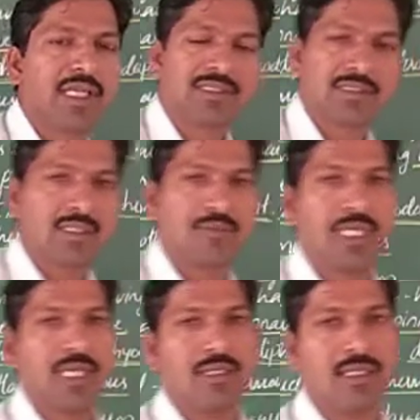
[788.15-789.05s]
etc.,
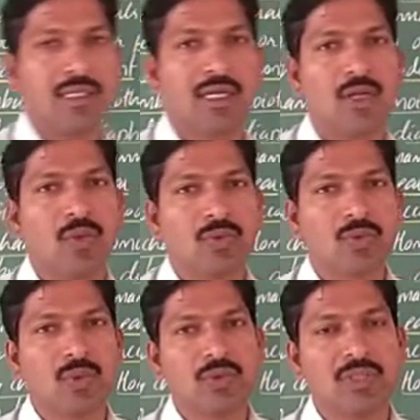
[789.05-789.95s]
many are there.
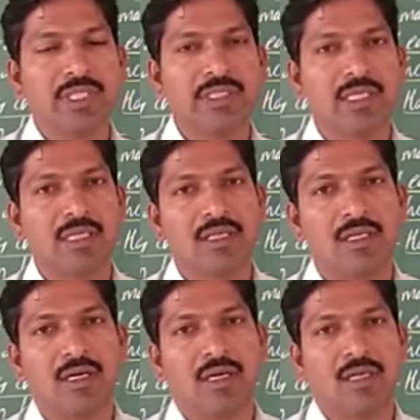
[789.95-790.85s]
So, these
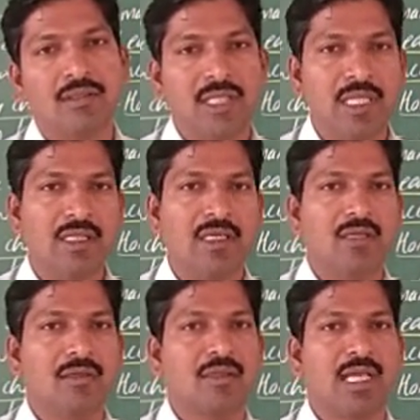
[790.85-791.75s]
are until
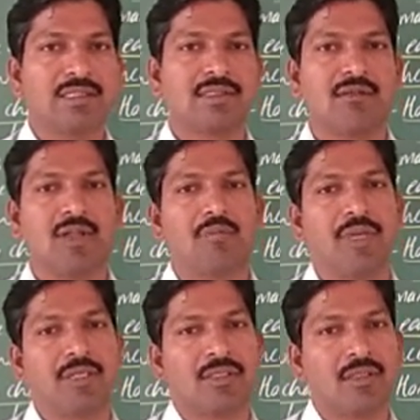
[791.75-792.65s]
the last
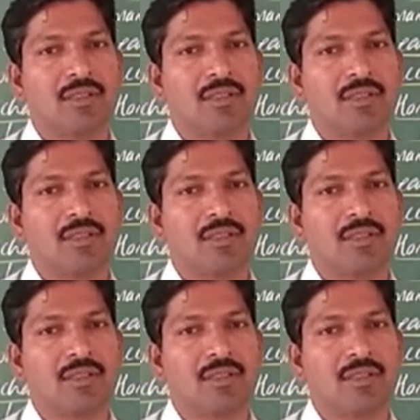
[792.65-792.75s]
development,